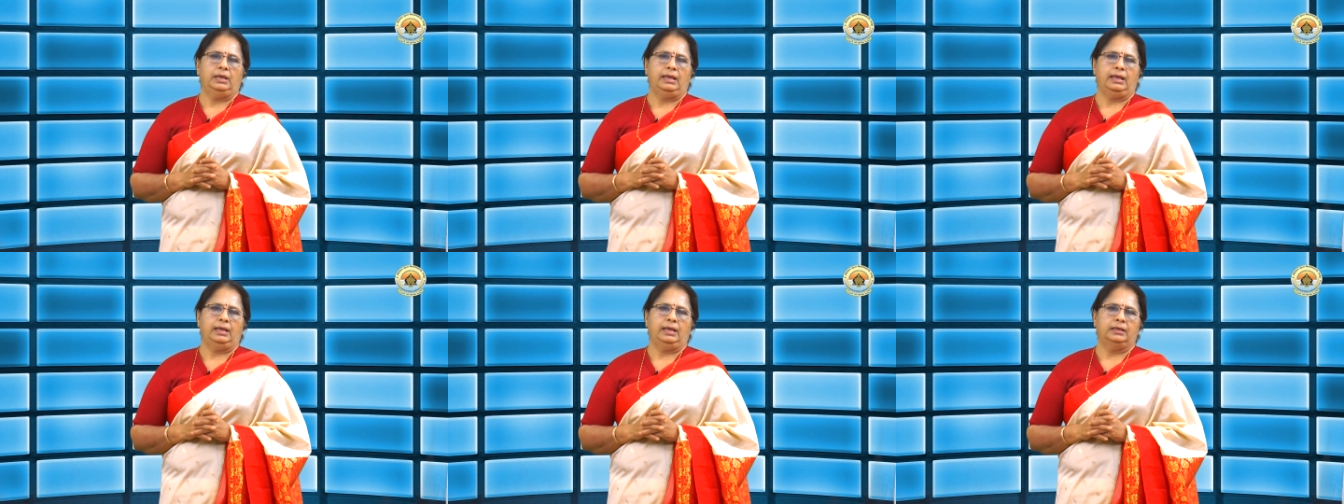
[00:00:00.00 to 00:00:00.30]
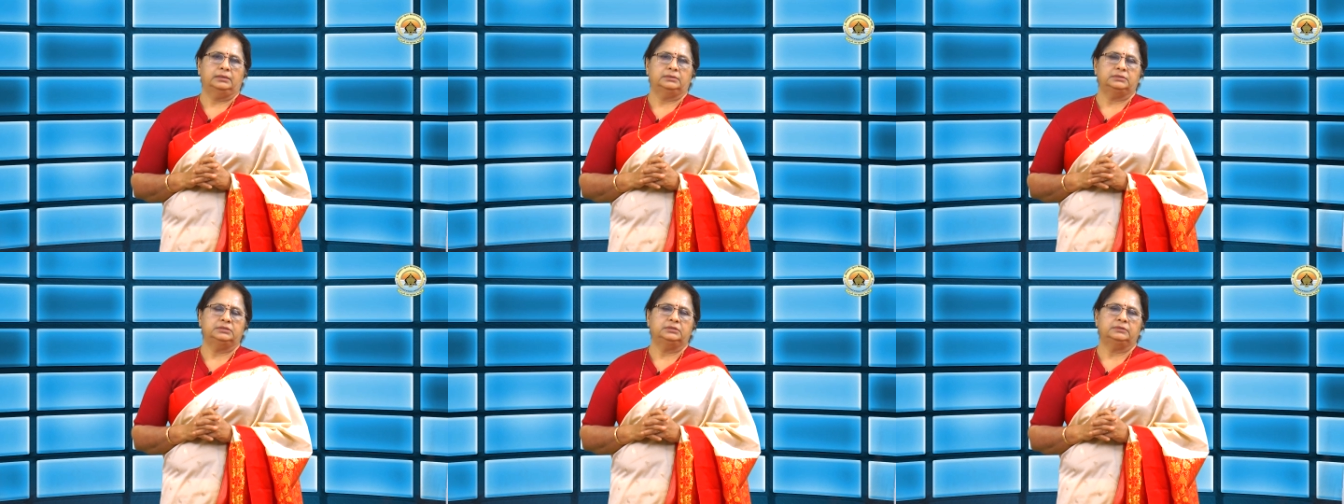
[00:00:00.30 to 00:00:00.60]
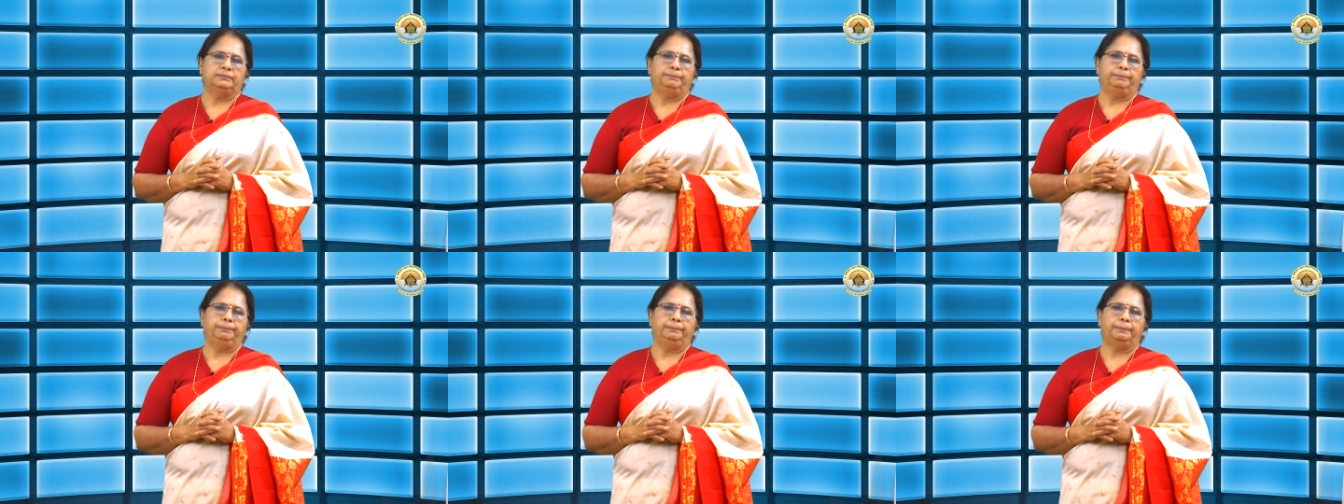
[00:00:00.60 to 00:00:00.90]
and
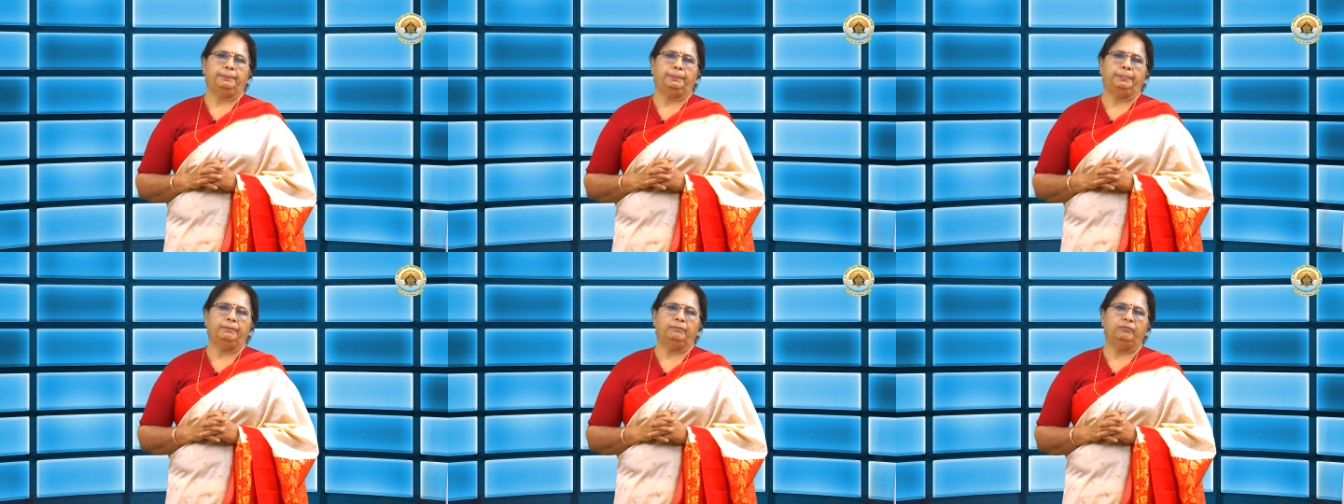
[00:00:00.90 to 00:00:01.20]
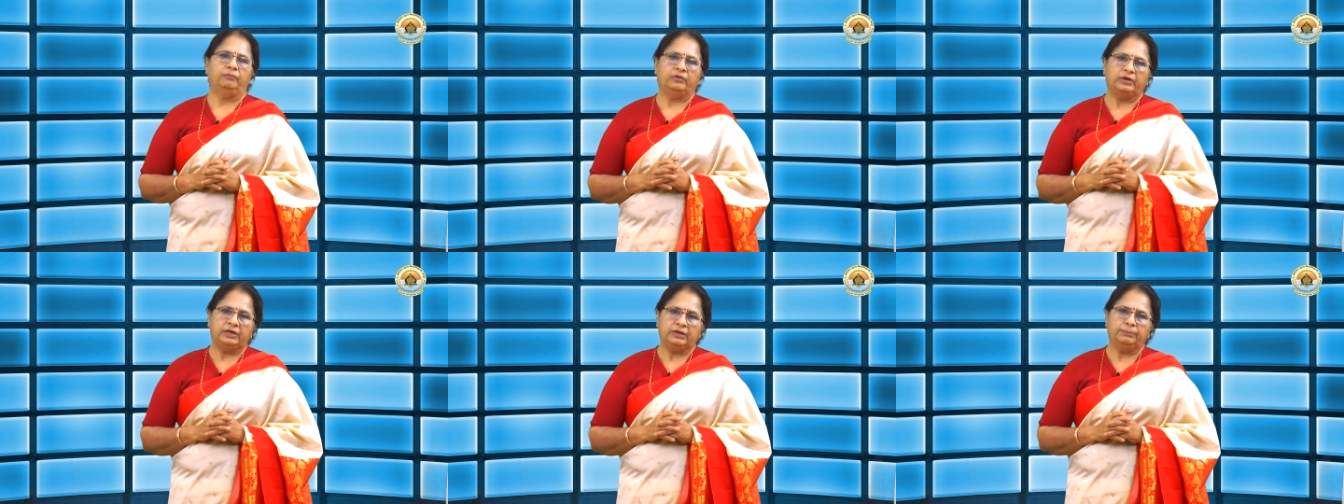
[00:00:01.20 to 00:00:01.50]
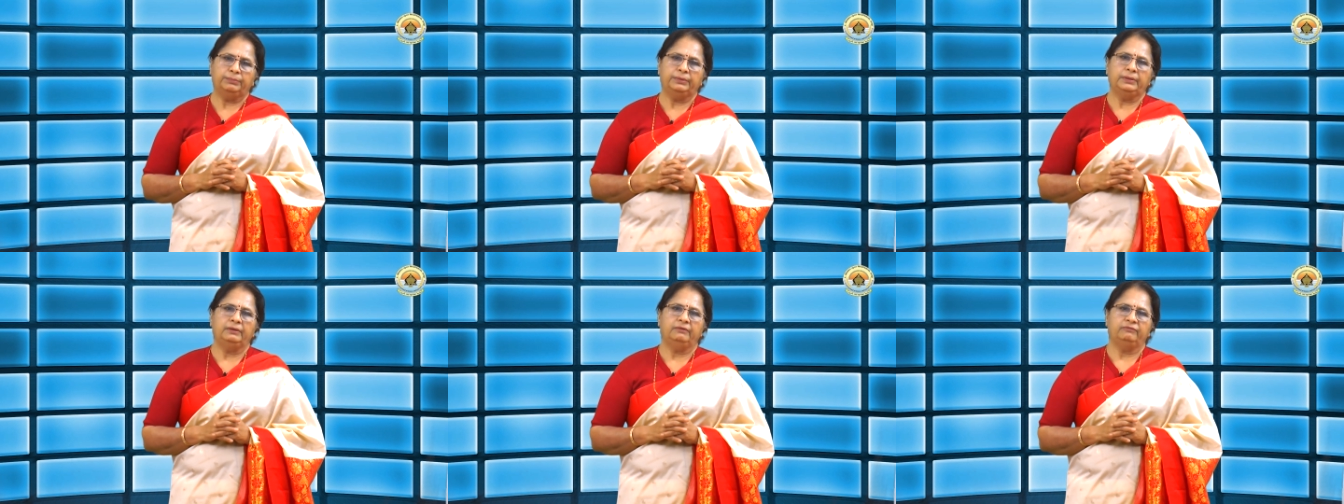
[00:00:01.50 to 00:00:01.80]

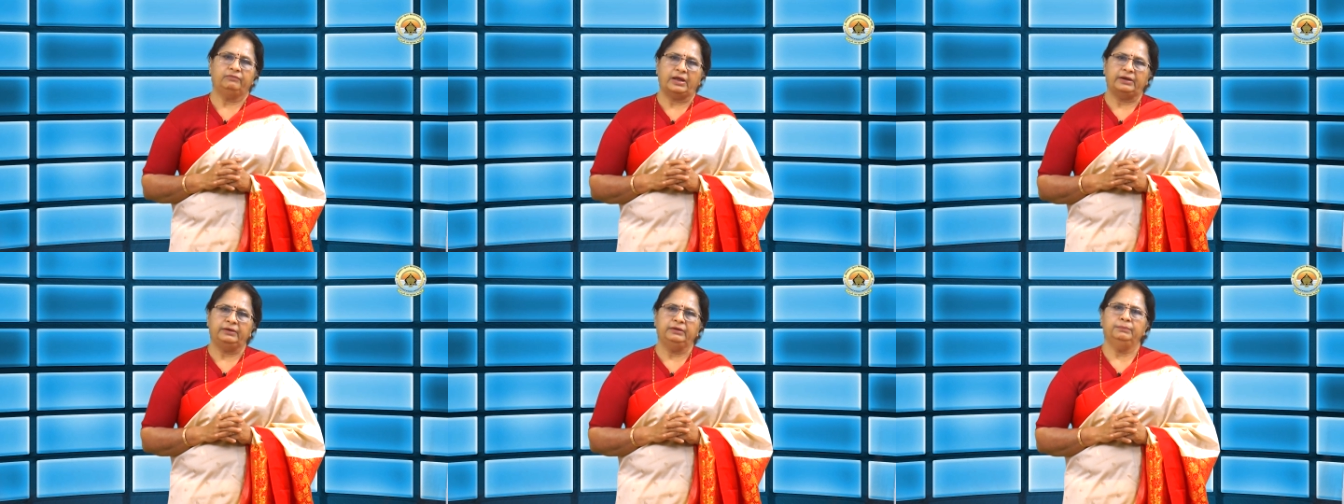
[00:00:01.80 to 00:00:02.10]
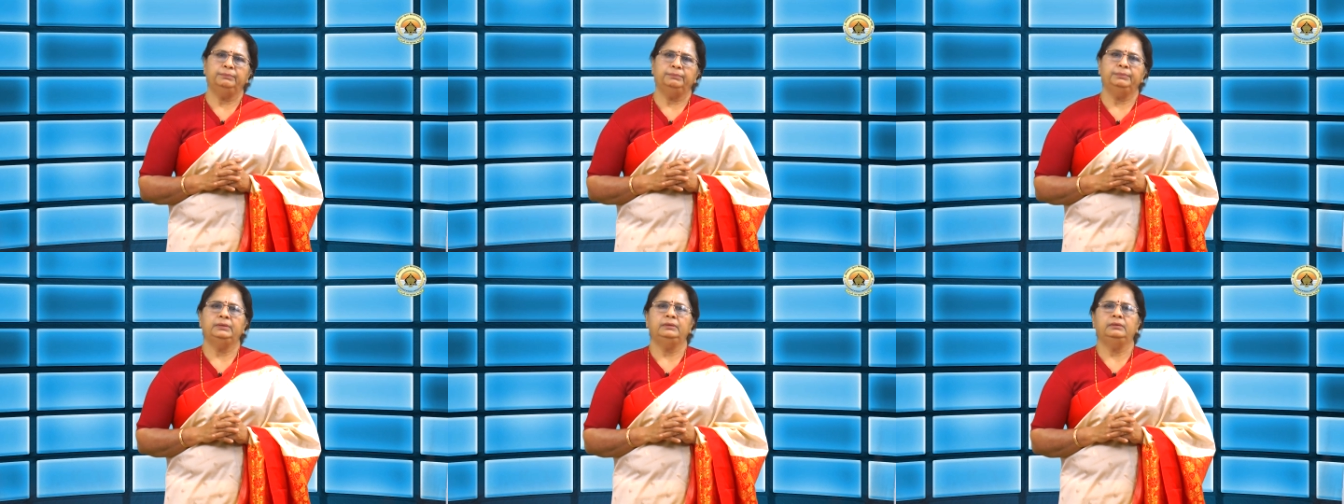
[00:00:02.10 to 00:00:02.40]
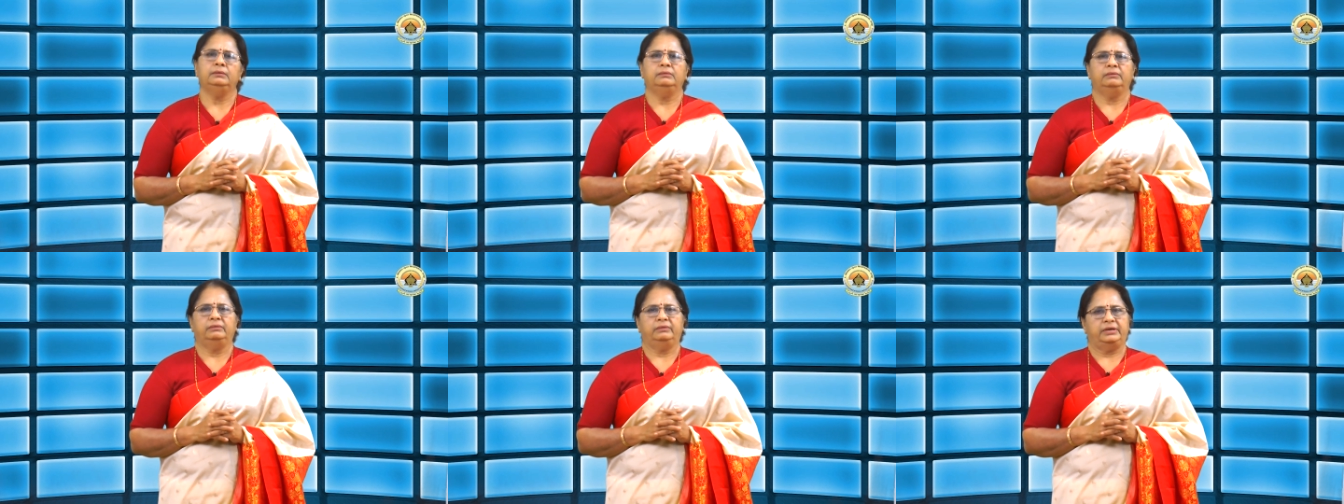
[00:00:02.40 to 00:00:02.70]

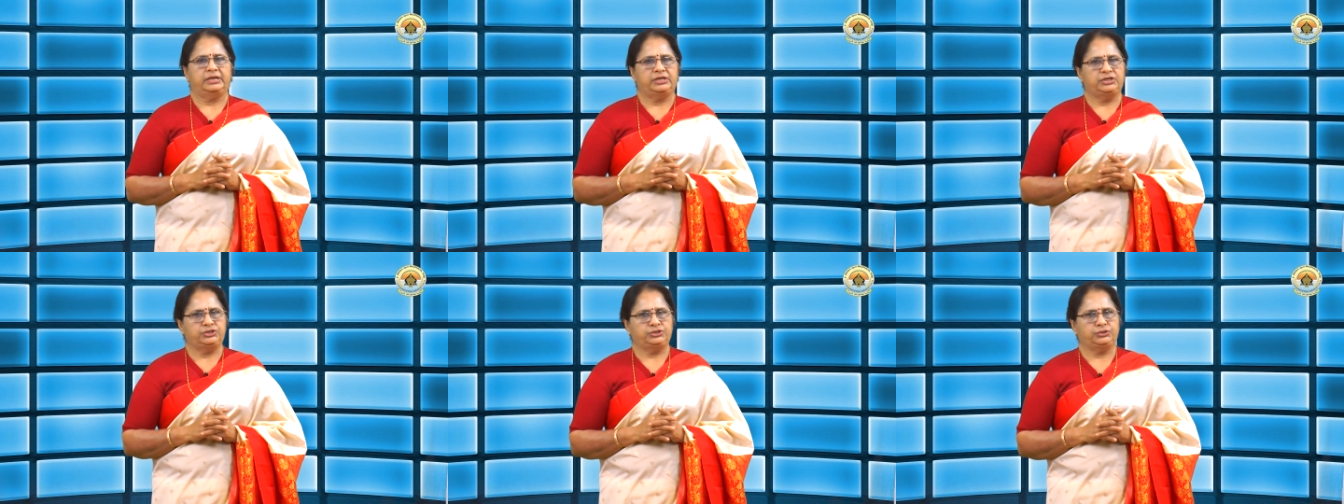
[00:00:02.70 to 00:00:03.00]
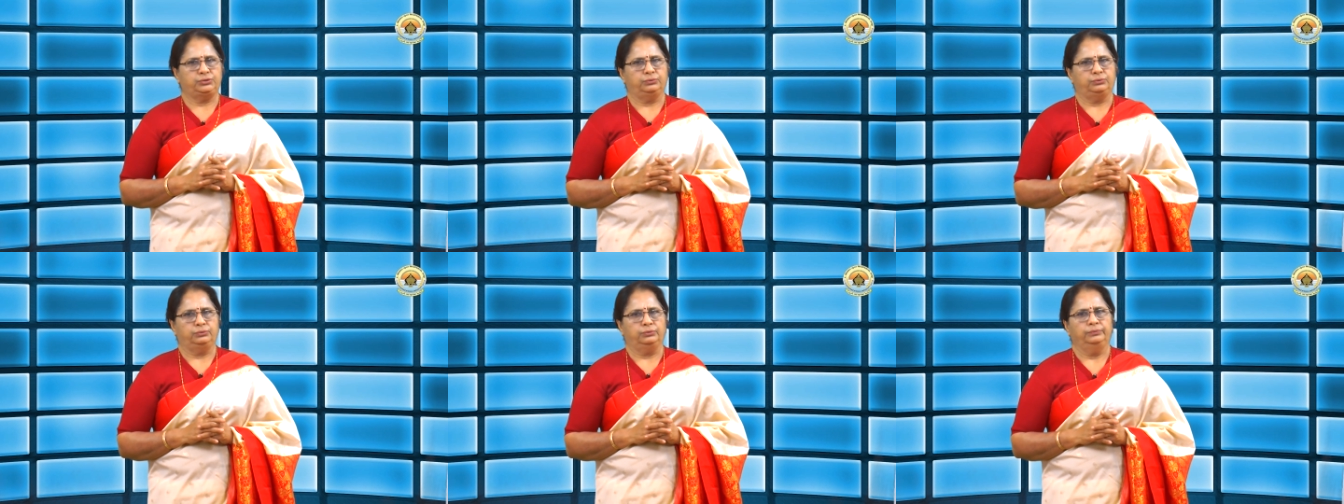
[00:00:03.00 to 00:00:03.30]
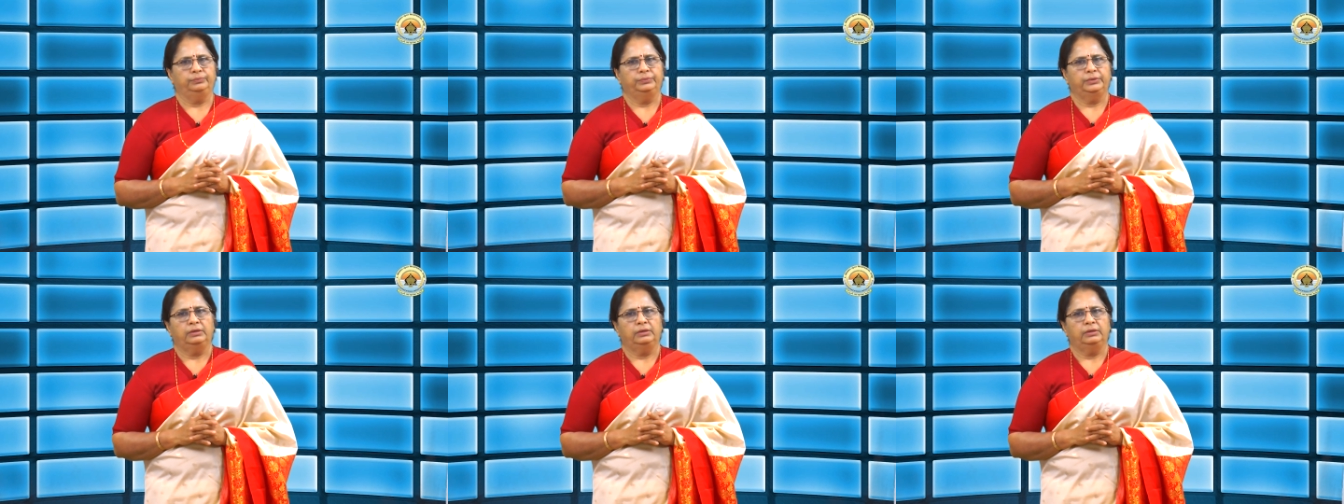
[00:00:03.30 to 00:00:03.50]
variable ratio,